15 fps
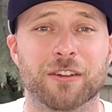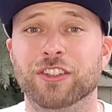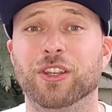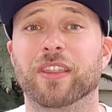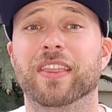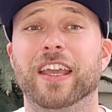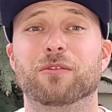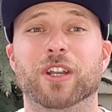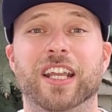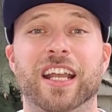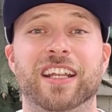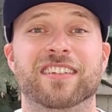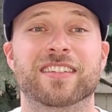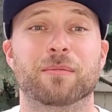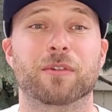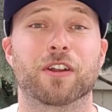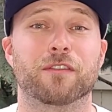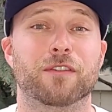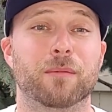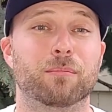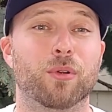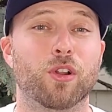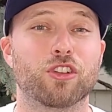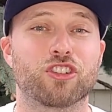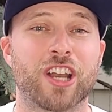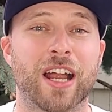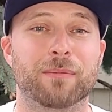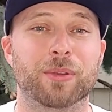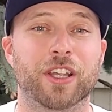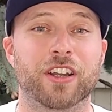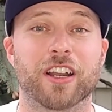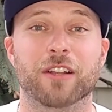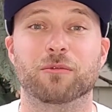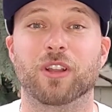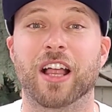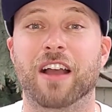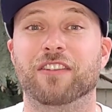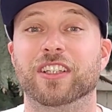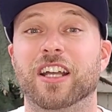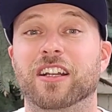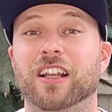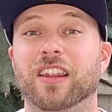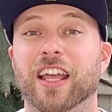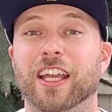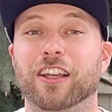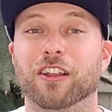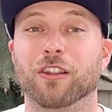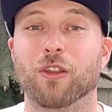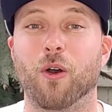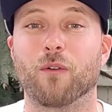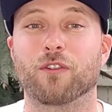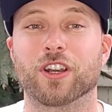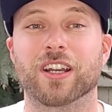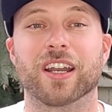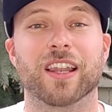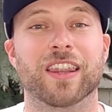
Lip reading: Do you think we're getting some kind of a bull trap here and we'll have another leg lower?